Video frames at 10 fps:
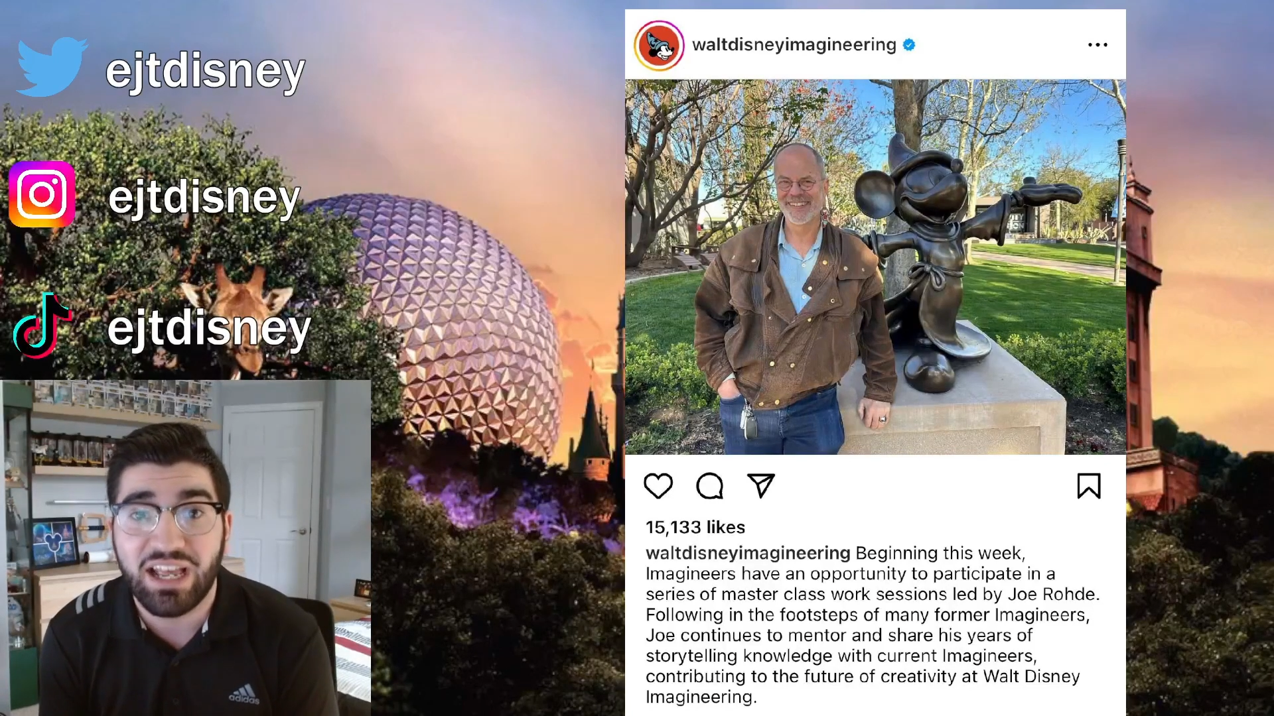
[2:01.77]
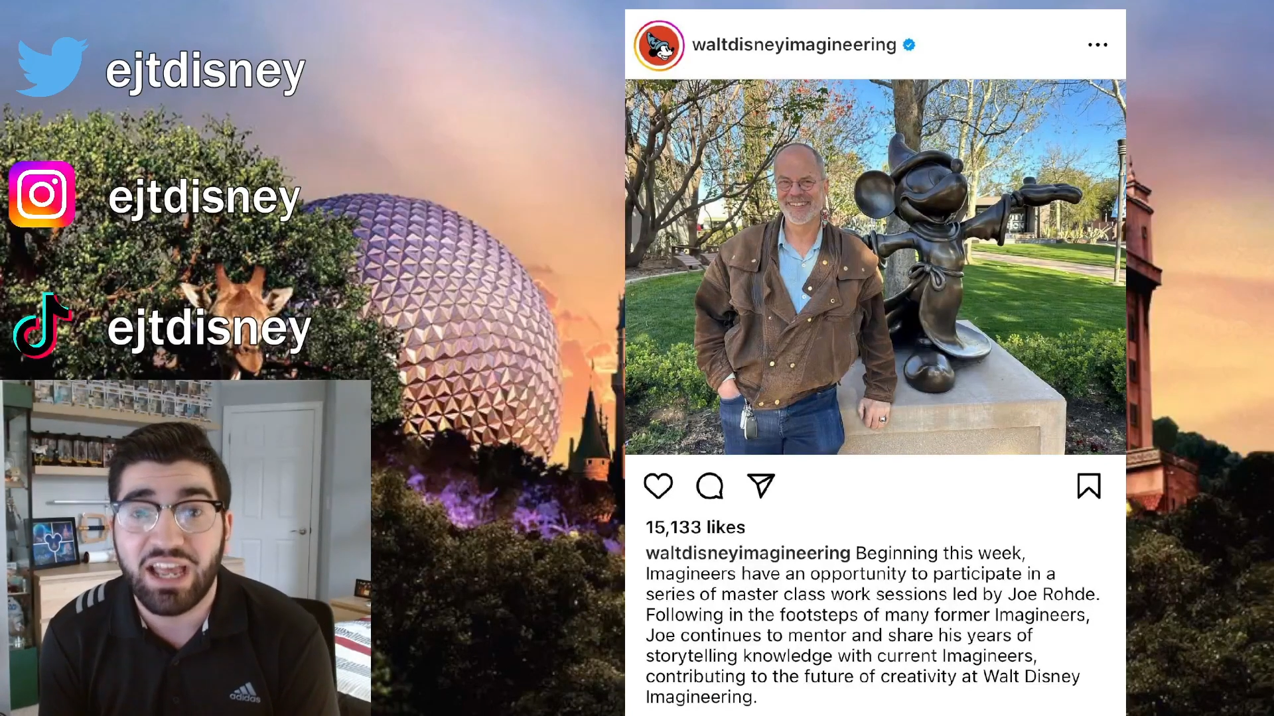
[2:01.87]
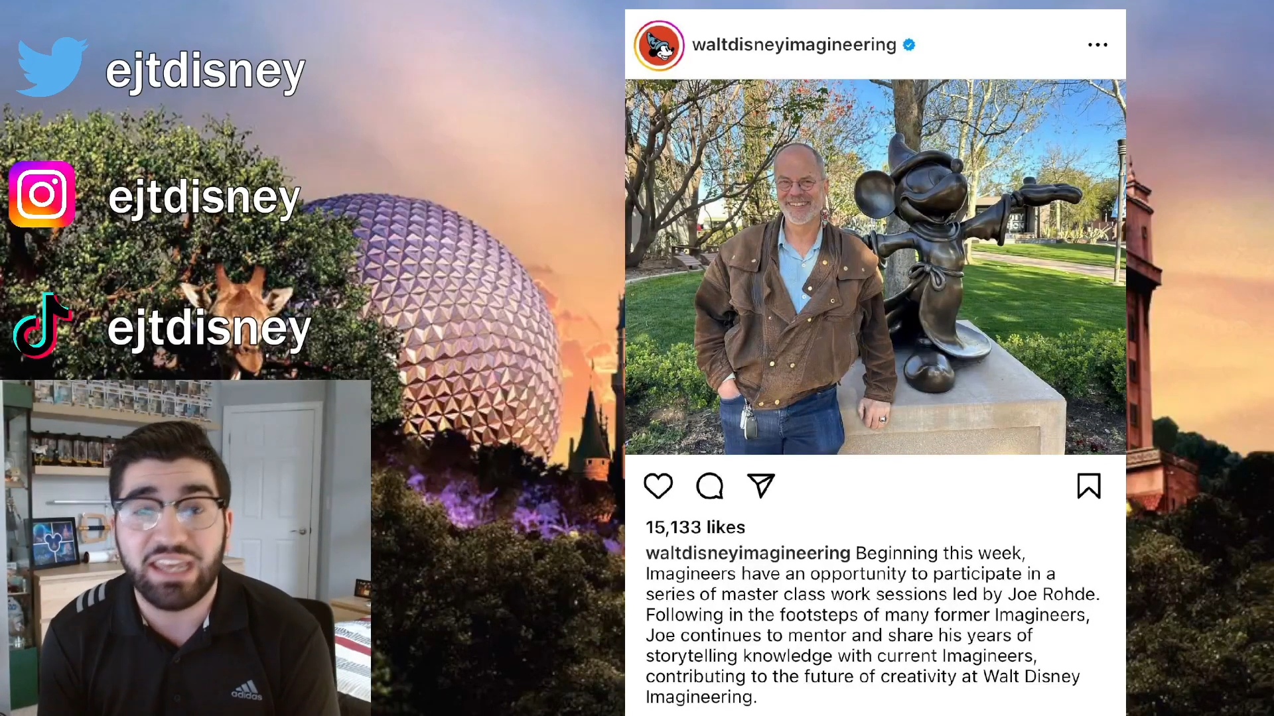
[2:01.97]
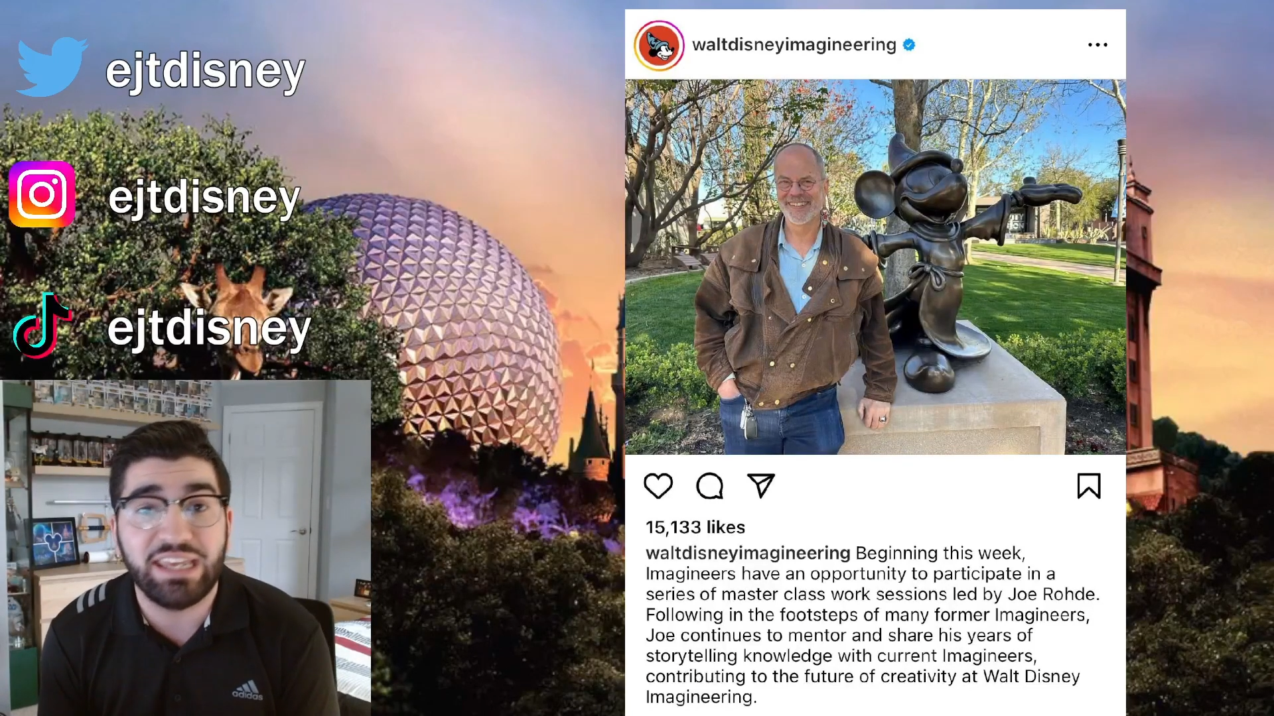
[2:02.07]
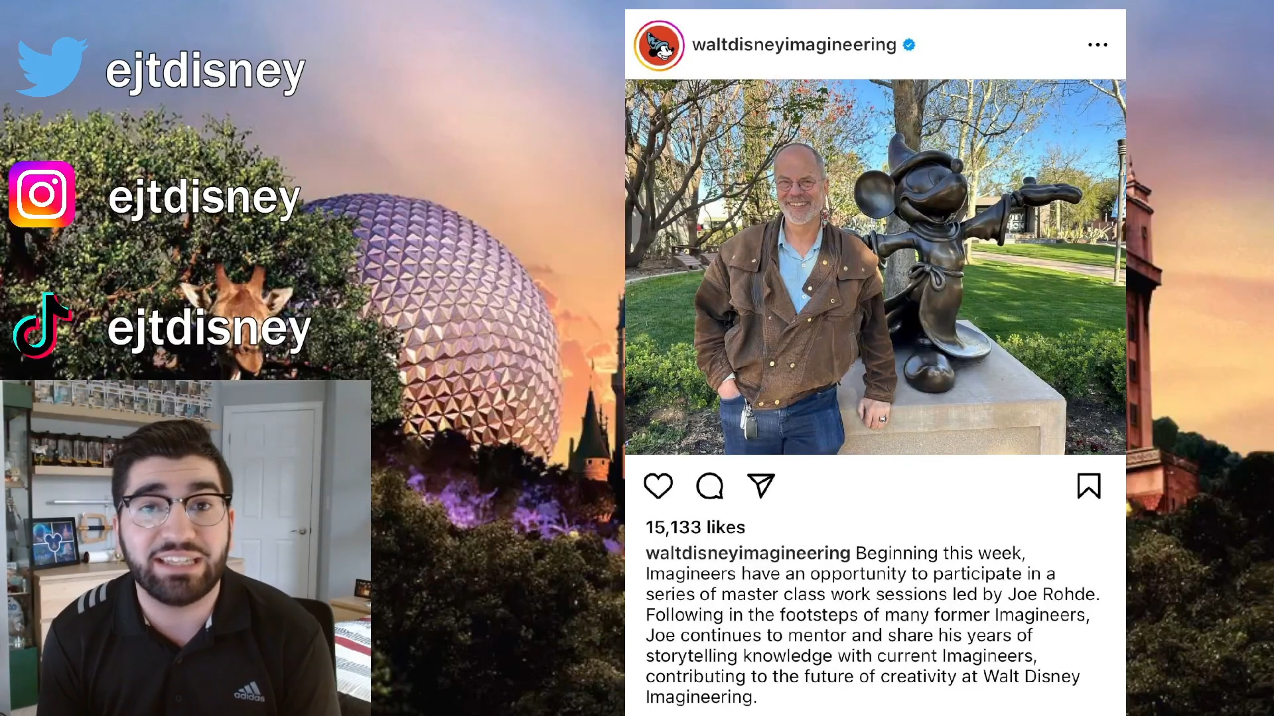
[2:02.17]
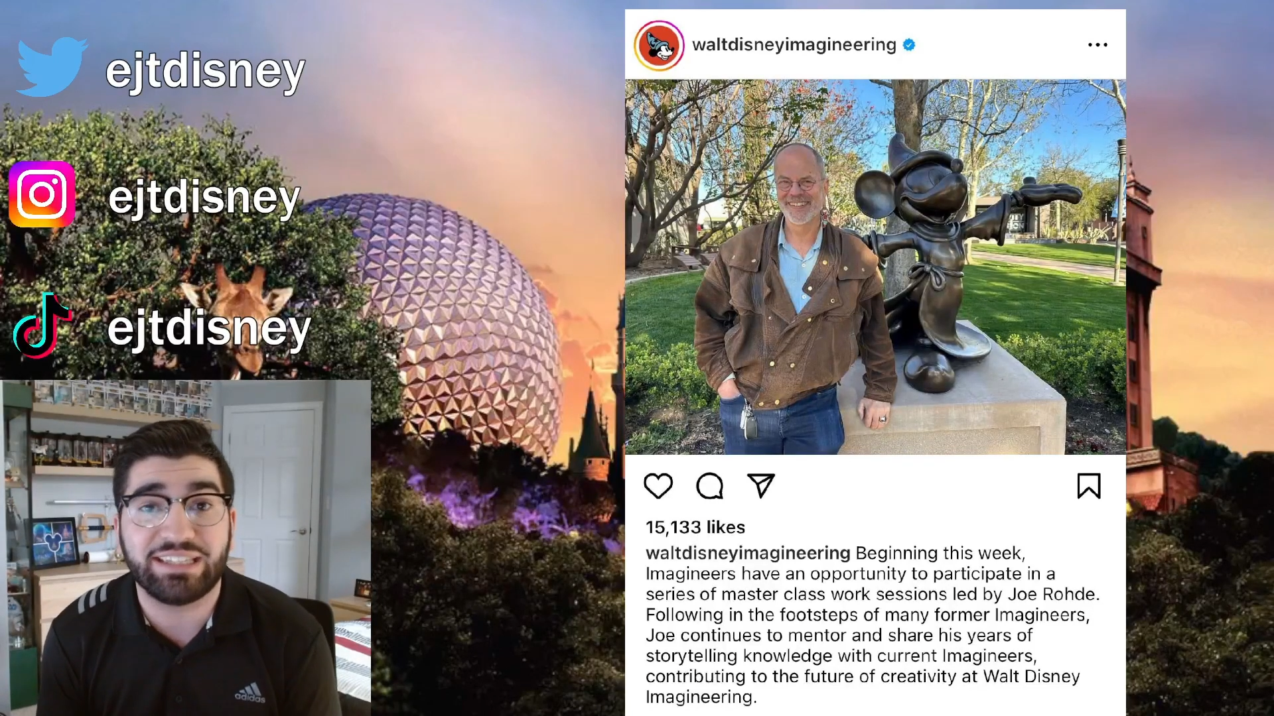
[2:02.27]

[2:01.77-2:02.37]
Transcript: He is